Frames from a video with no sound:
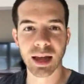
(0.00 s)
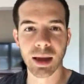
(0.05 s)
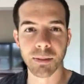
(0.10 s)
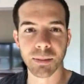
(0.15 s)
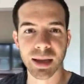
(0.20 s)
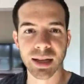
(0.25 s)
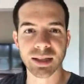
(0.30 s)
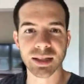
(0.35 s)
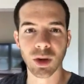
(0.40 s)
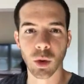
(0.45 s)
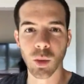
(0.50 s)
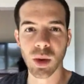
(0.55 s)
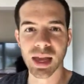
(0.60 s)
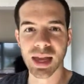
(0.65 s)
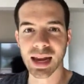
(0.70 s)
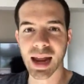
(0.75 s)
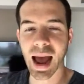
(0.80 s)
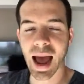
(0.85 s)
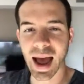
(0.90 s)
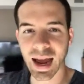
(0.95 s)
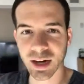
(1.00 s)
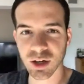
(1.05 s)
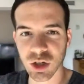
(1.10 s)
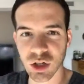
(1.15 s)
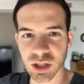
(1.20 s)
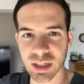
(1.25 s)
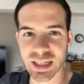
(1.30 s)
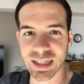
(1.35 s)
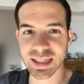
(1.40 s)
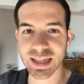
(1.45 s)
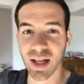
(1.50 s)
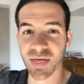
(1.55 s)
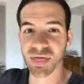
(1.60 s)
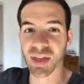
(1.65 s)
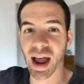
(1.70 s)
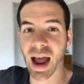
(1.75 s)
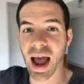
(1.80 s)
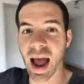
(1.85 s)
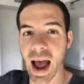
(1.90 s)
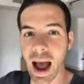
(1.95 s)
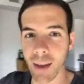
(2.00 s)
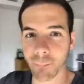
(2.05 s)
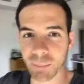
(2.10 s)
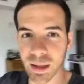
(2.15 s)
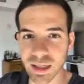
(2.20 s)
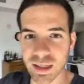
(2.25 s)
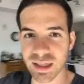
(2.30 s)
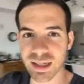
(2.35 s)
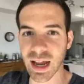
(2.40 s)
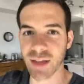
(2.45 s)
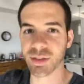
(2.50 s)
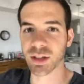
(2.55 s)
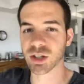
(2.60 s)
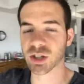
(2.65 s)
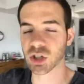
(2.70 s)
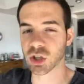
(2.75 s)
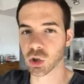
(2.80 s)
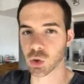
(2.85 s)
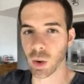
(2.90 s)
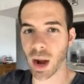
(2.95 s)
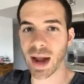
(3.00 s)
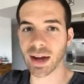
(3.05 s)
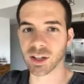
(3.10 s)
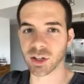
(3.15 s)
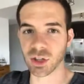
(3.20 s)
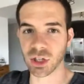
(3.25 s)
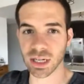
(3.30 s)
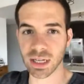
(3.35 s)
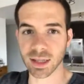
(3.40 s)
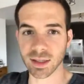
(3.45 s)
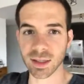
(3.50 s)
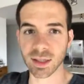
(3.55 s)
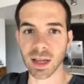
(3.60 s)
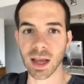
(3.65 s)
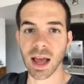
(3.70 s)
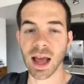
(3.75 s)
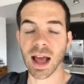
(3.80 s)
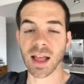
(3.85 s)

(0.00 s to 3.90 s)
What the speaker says: it means that we can actually set the habits and the strategies